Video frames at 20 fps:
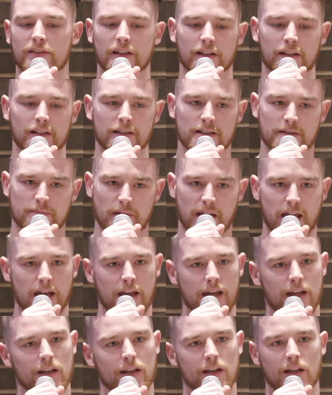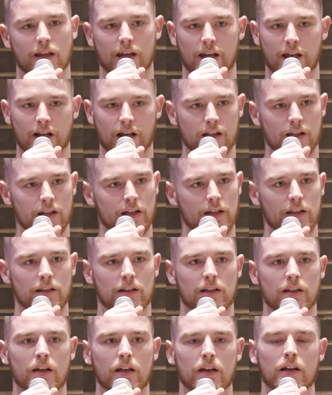in Spain, England,